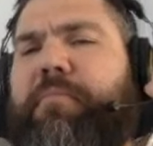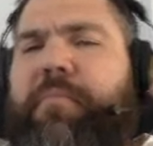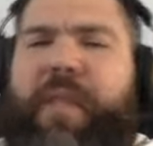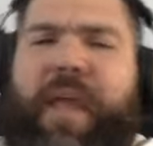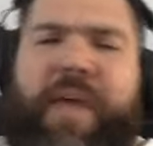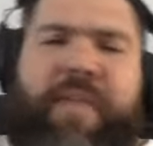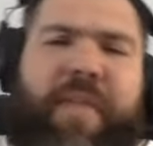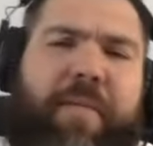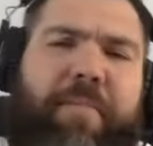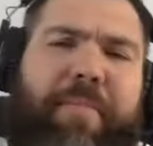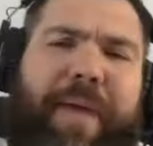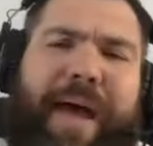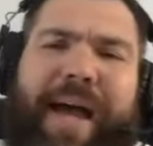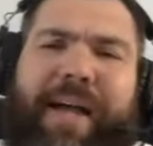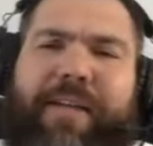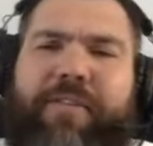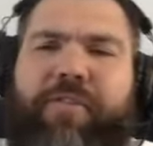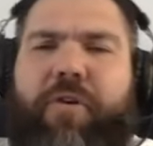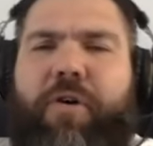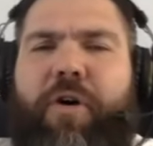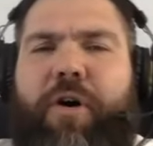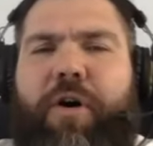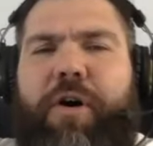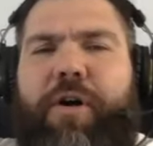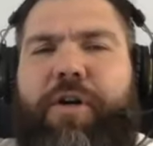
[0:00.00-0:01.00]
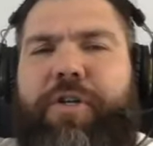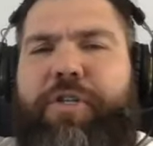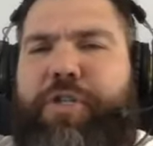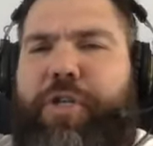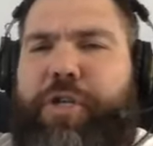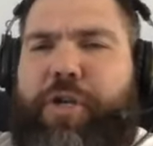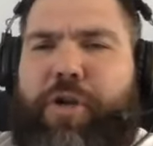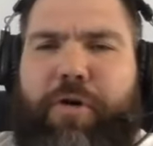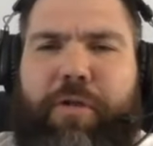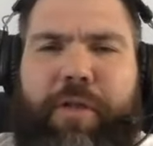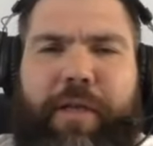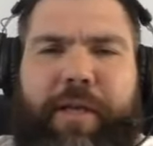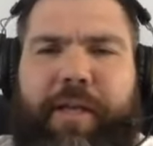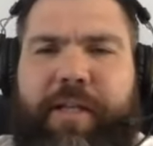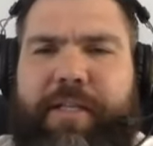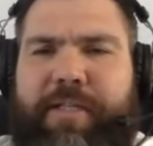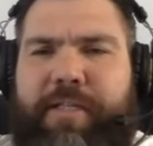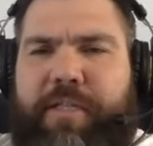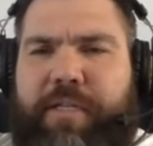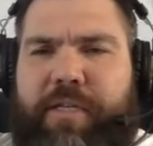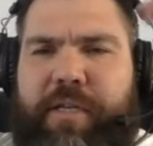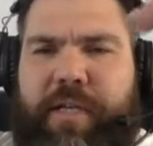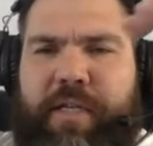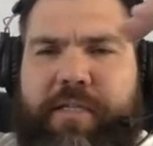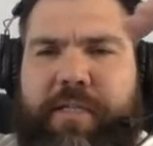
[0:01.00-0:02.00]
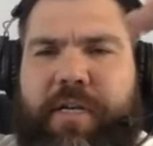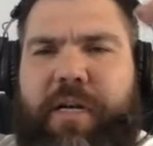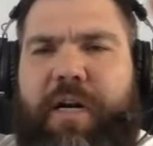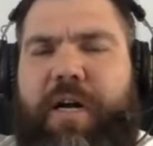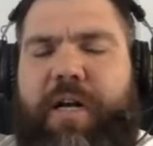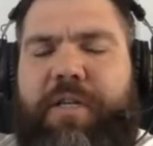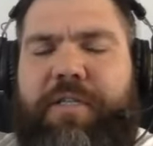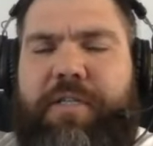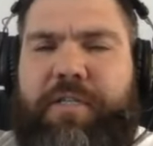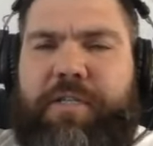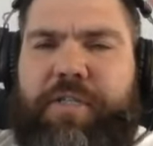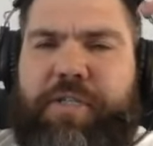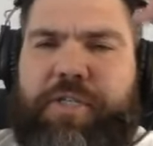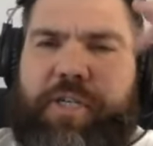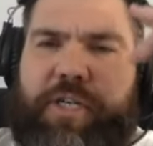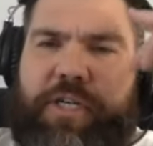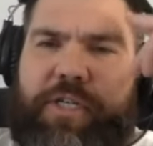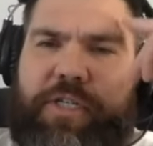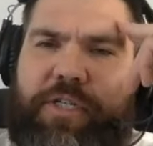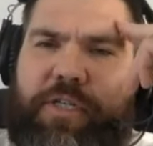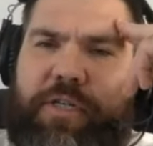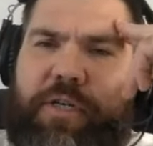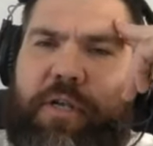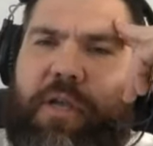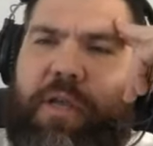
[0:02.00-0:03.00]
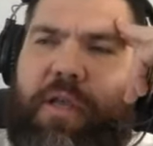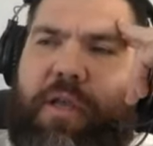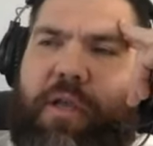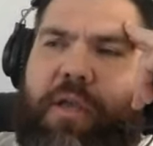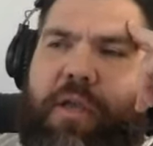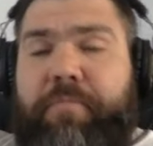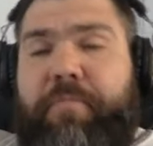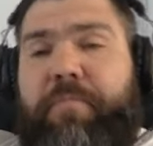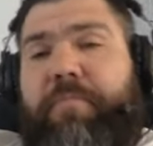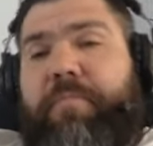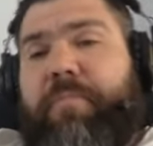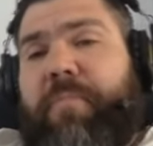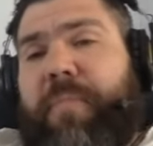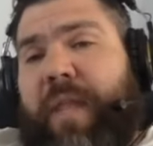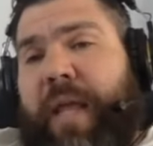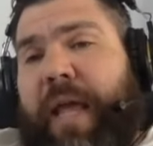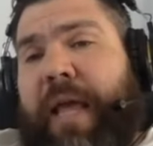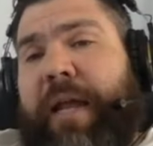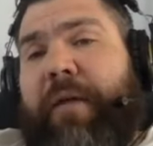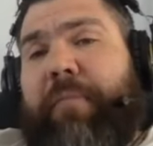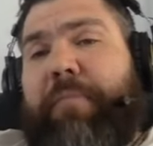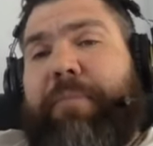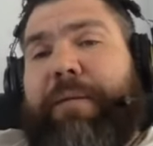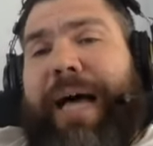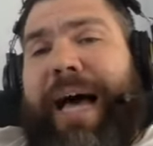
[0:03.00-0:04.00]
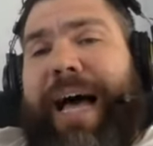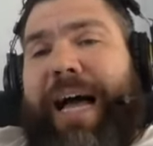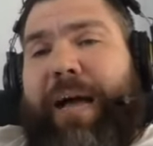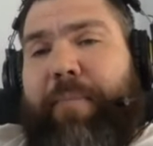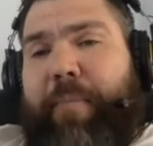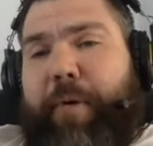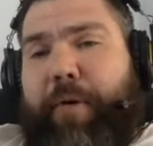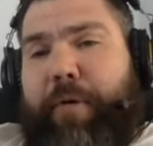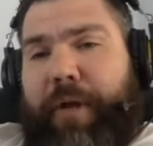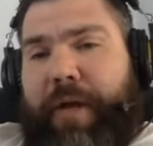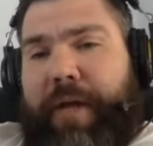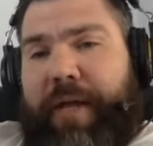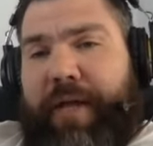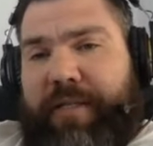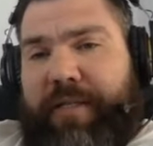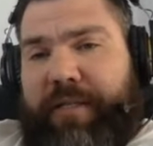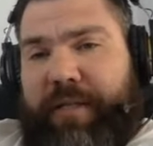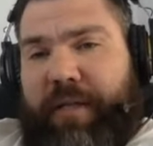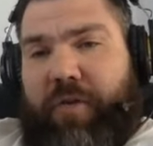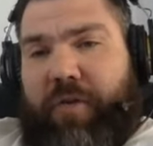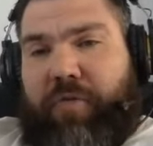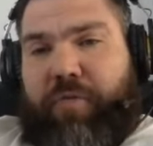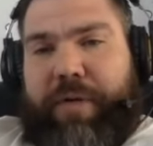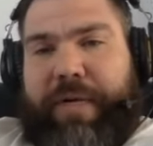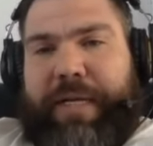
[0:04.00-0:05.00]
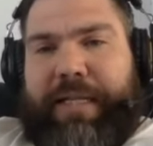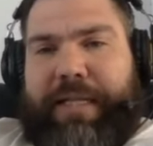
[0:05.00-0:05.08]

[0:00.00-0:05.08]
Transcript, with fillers: and then back to harsh. You know, like it's it's constantly changing. And a black belt is a green